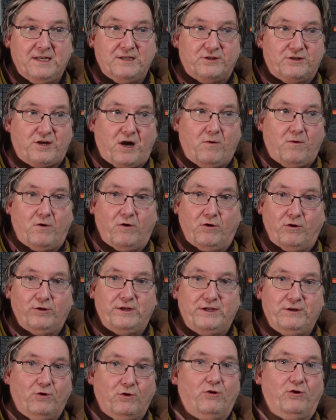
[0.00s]
So
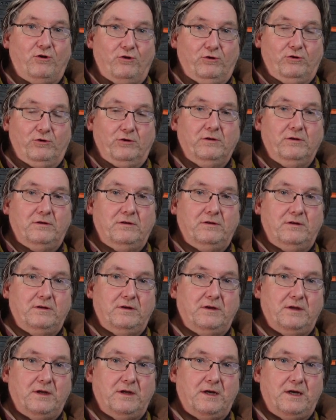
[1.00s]
all in all,
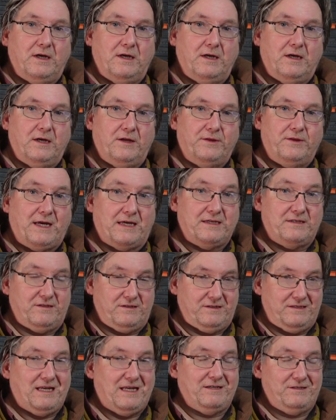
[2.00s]

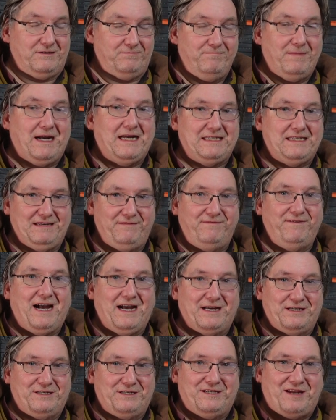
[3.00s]
that's mighty
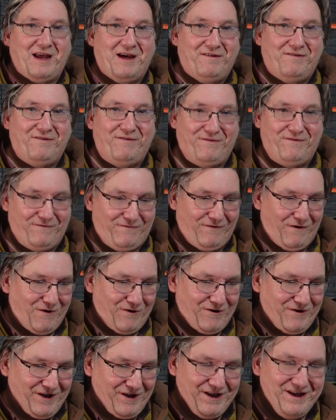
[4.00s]
fast
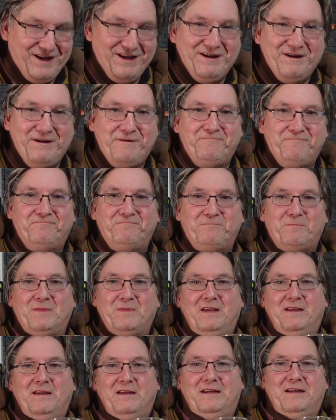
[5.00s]
for
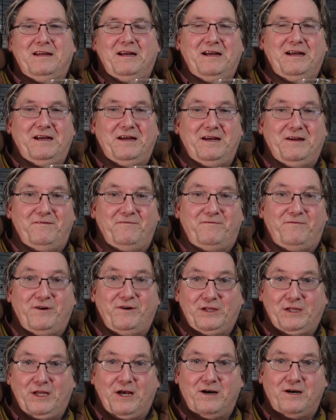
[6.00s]
a
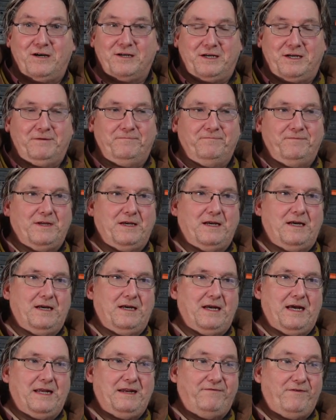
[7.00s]
lager.
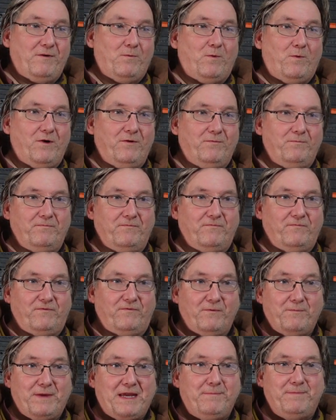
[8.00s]
And if it weren't
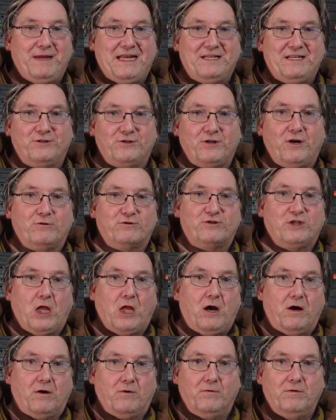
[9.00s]
for me being so
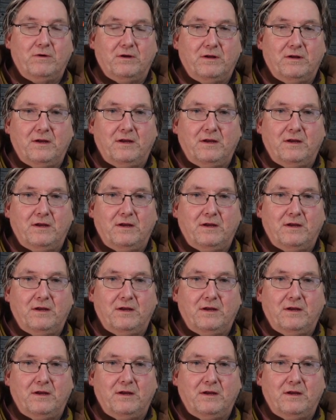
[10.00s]
slow,